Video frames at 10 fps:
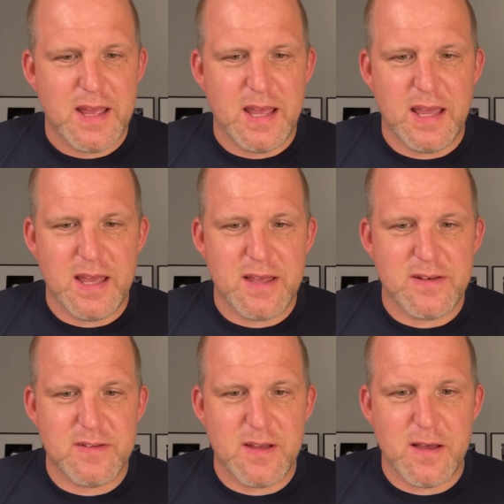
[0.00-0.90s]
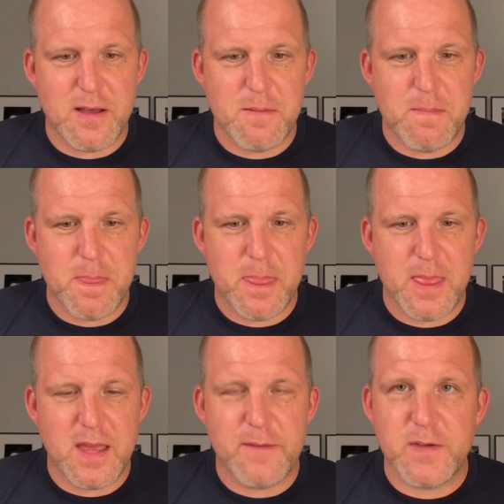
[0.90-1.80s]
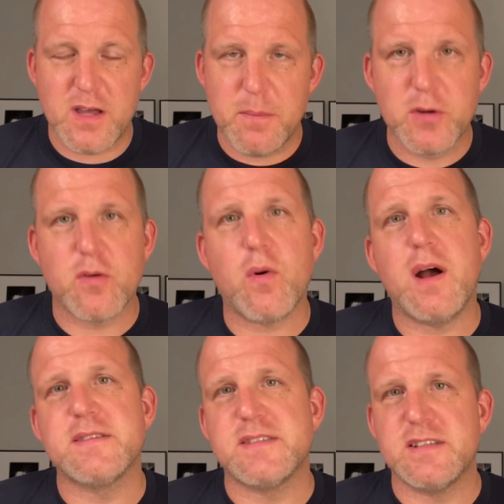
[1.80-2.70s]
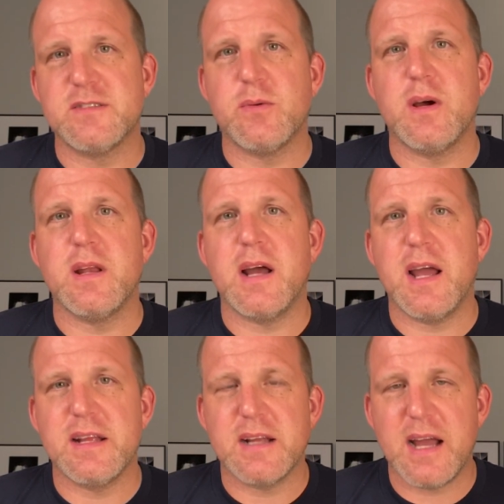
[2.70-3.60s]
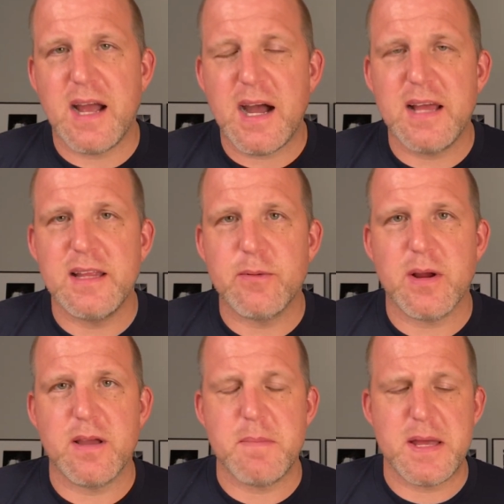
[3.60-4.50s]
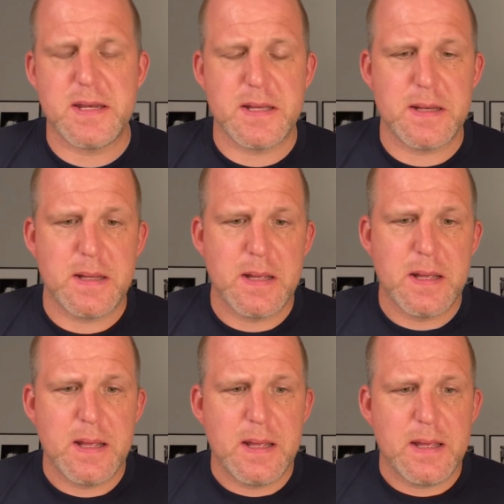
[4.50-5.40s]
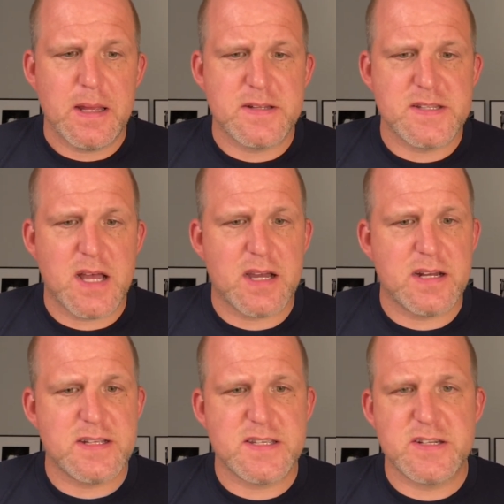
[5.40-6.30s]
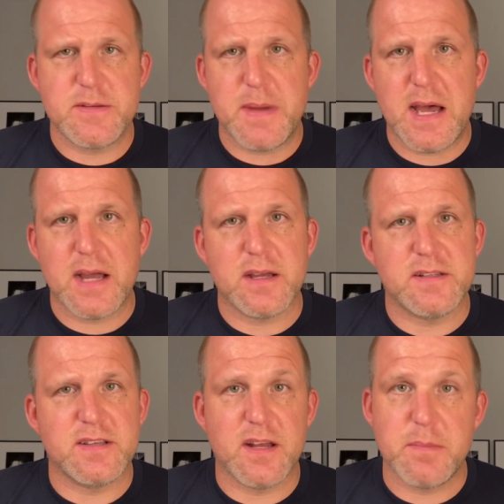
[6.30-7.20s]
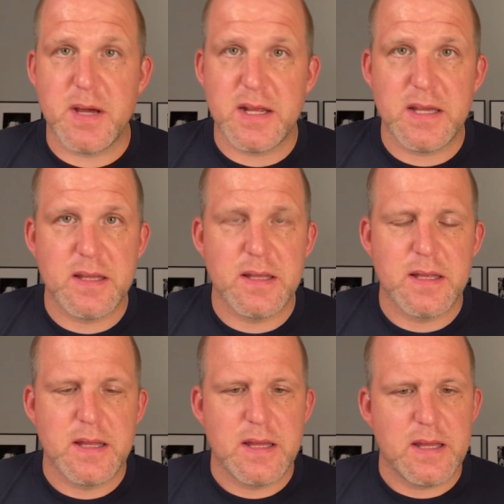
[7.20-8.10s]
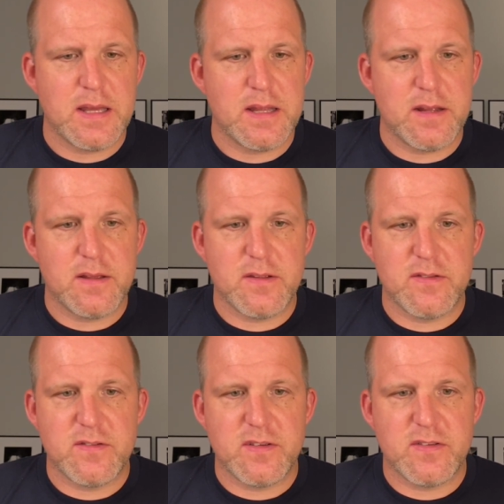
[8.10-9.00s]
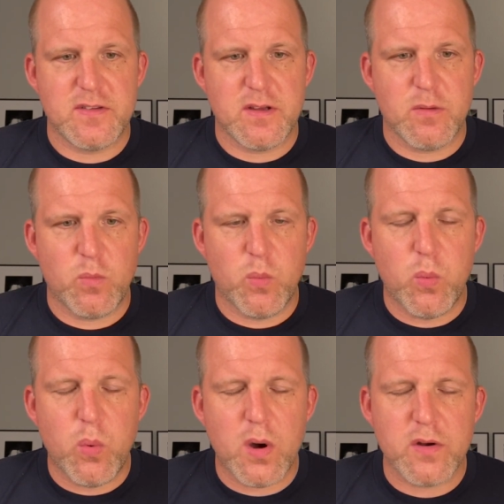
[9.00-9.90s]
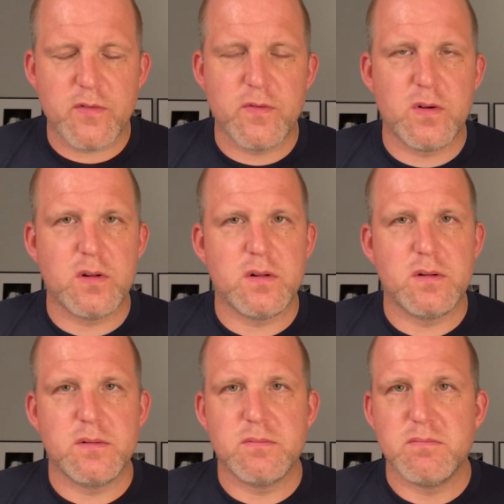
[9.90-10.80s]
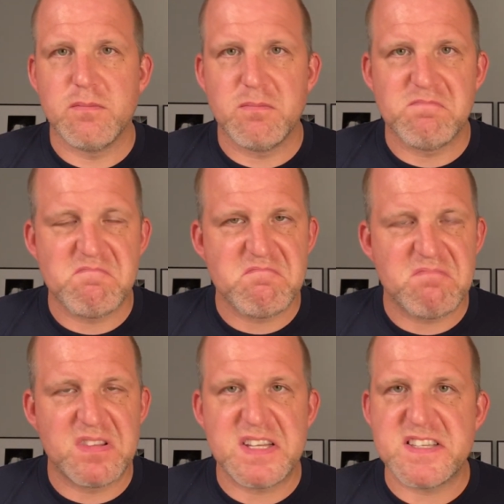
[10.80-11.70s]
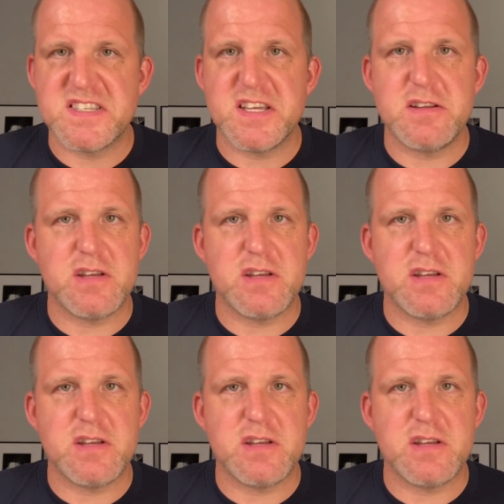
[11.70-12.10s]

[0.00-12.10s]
And if you come across this one, I highly recommend it. It's not going to set you back a ton of money. It is just a wonderful listen.